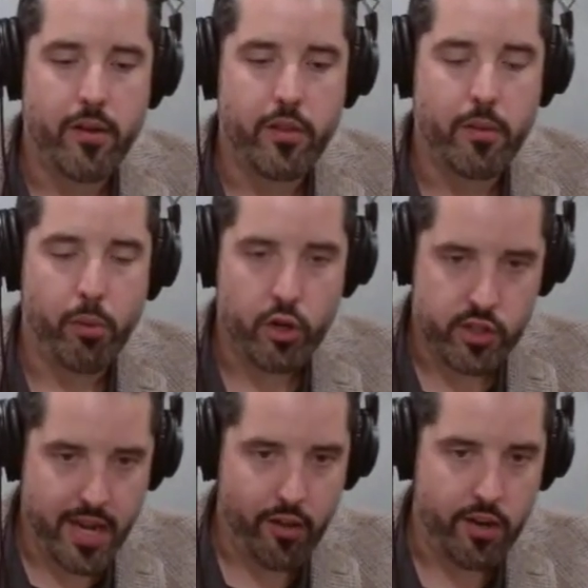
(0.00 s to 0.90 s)
the
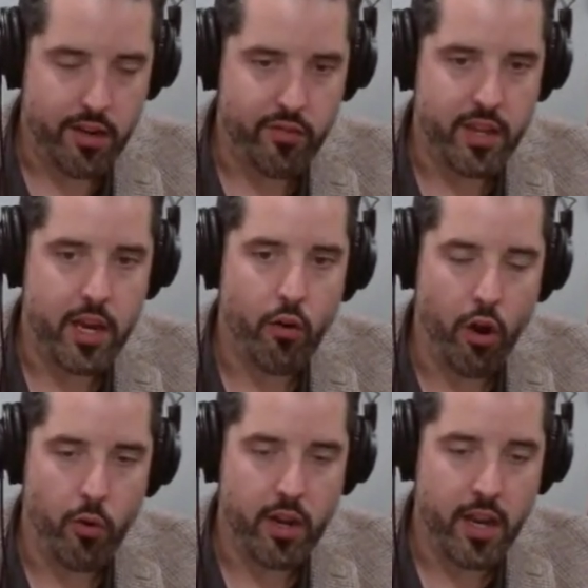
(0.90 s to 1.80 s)
personality of the
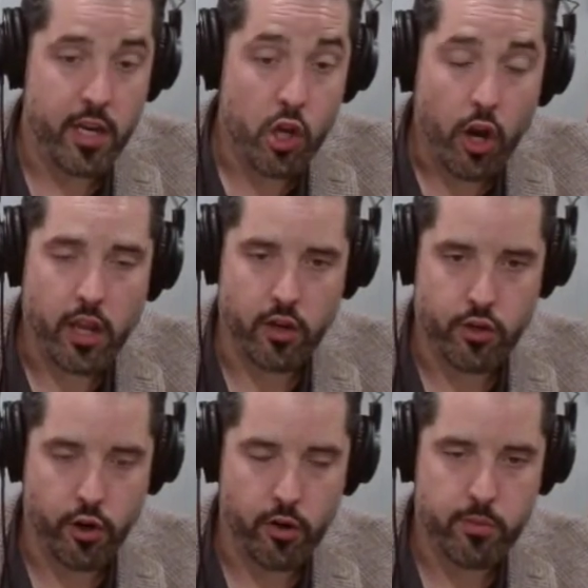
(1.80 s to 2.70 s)
hero in Jungian
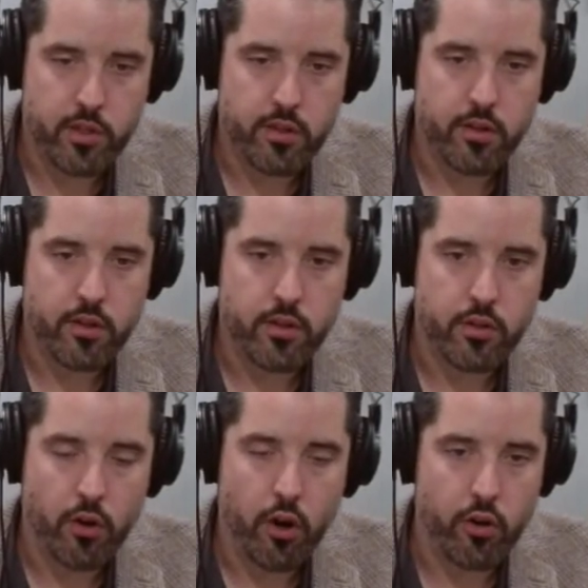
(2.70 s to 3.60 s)
terms. So
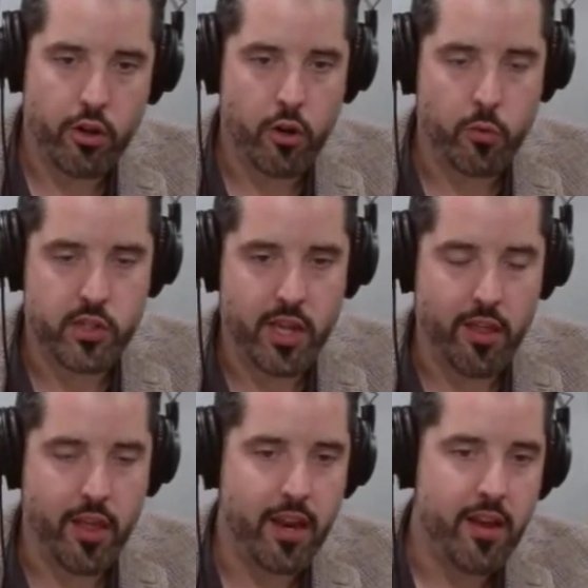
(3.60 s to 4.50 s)
Carl Jung would say
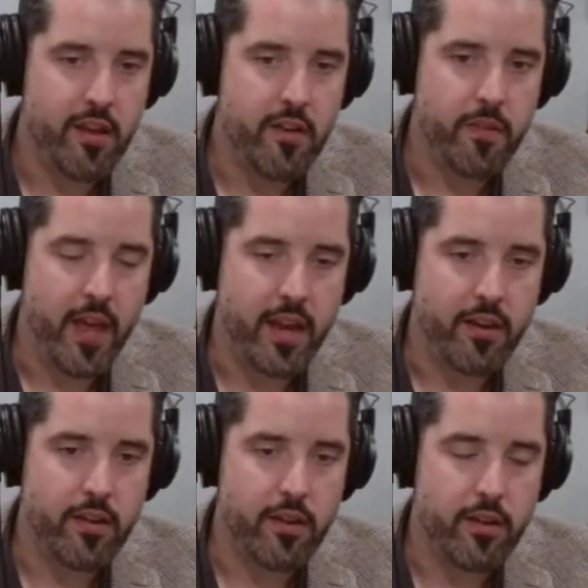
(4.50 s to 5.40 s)
that
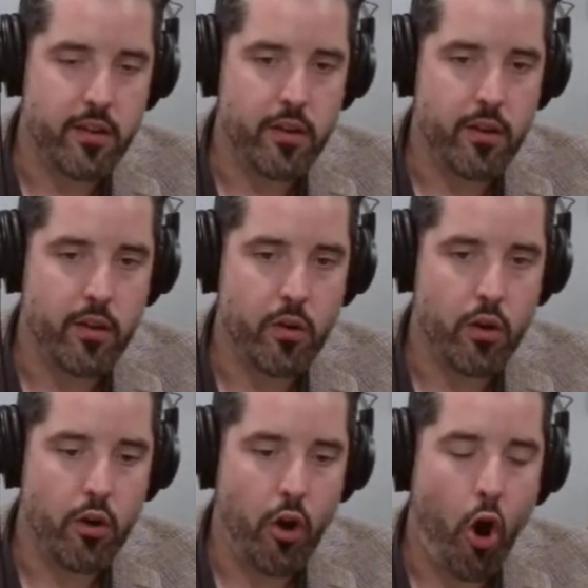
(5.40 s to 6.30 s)

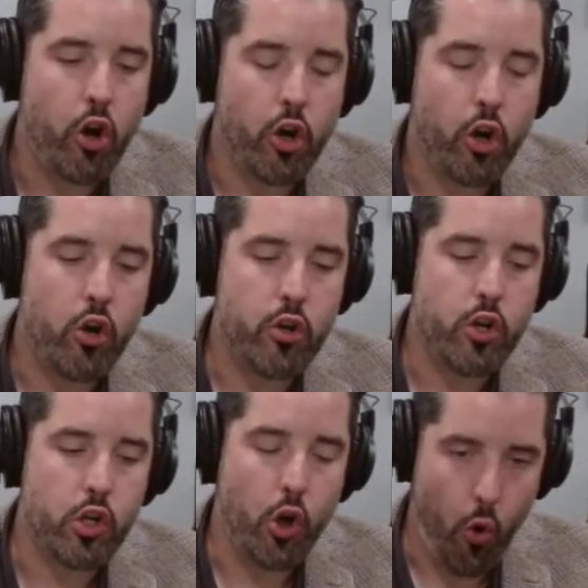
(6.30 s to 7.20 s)
our
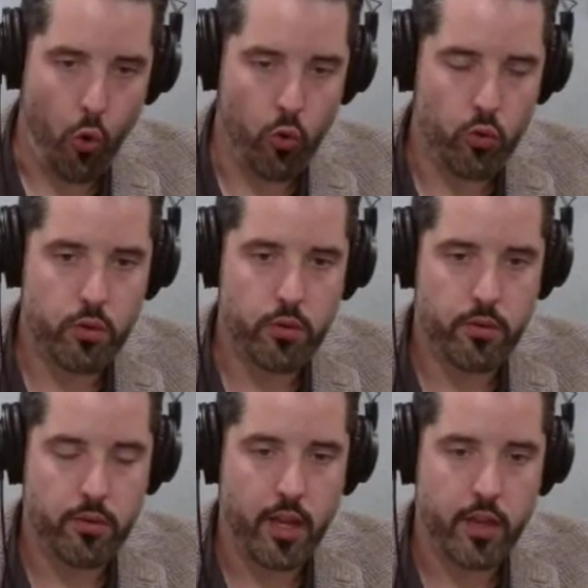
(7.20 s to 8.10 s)
goal
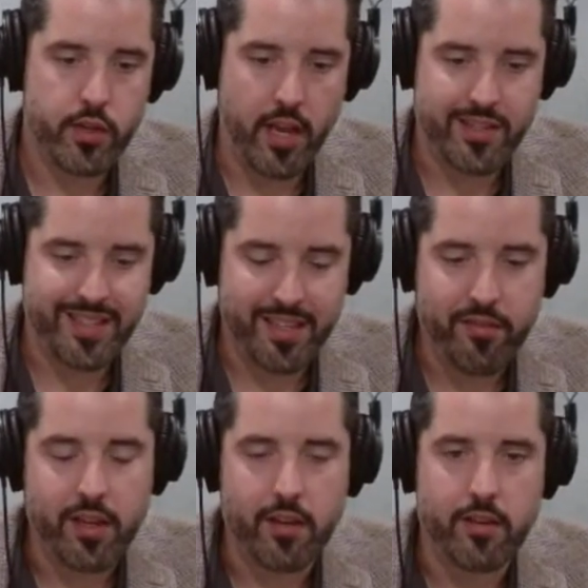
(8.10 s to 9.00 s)
as
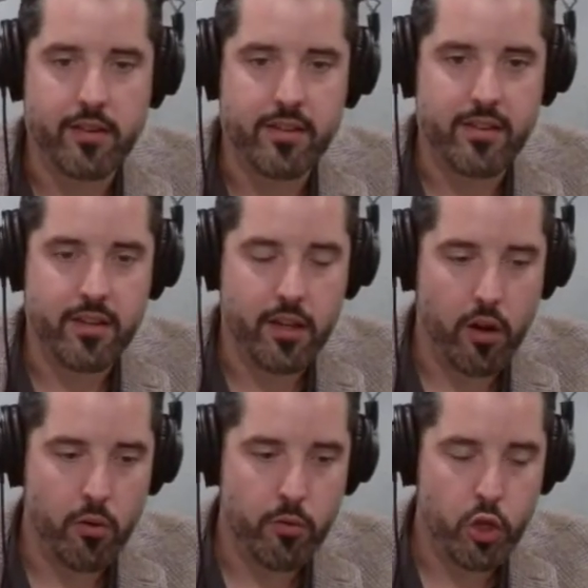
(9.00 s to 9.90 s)
living,
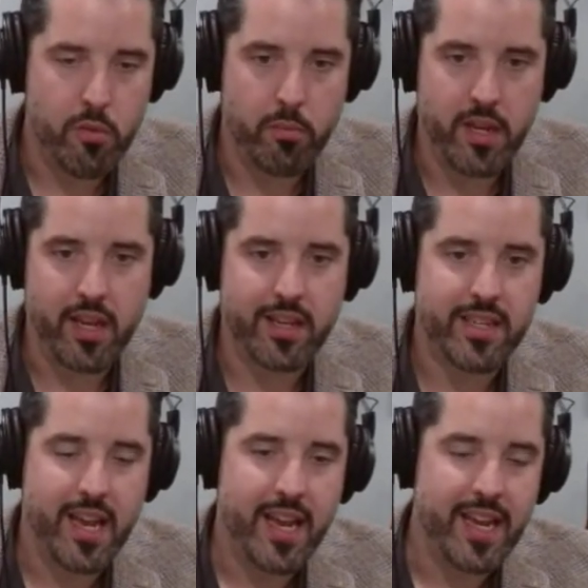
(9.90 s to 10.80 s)
human beings
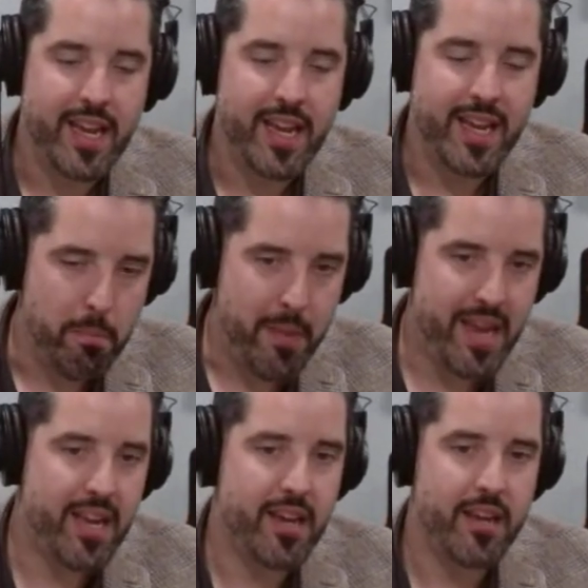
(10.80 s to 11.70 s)
is to
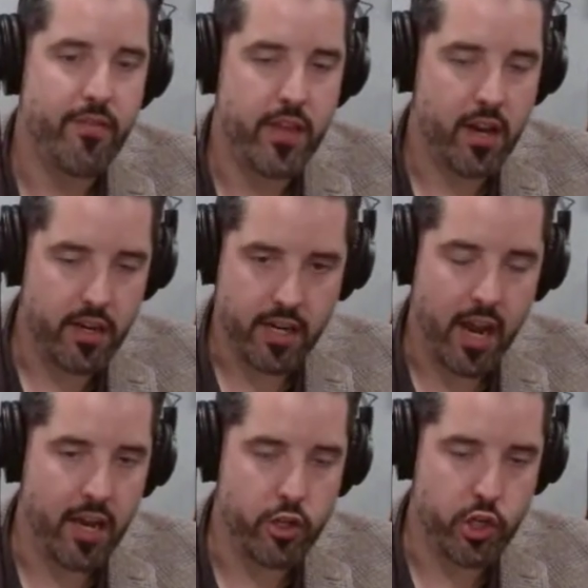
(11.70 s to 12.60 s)
make the
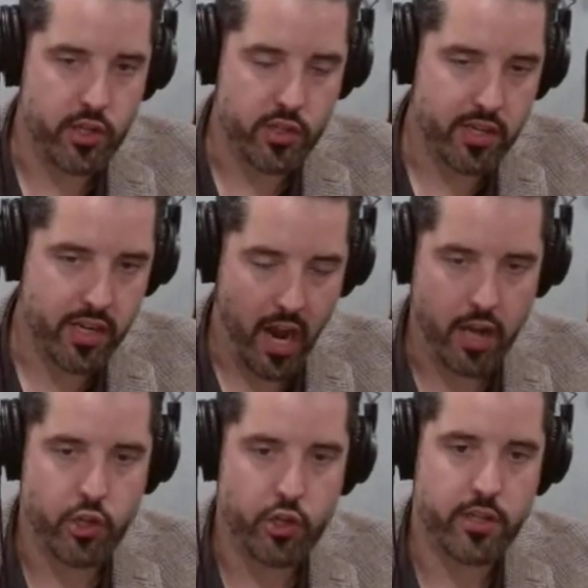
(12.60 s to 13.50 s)
unconscious
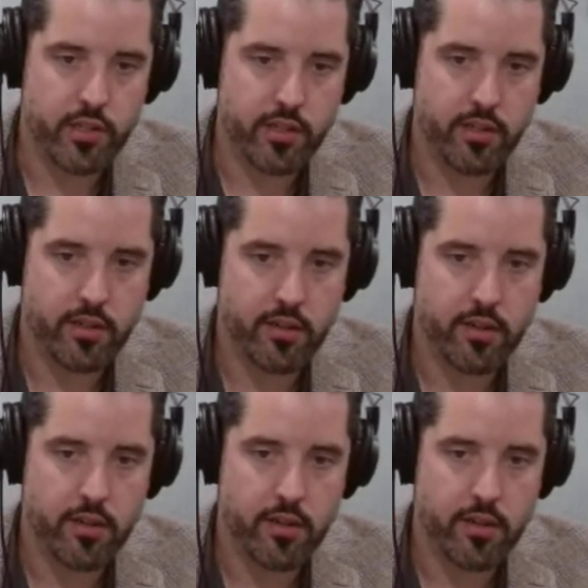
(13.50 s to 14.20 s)
conscious,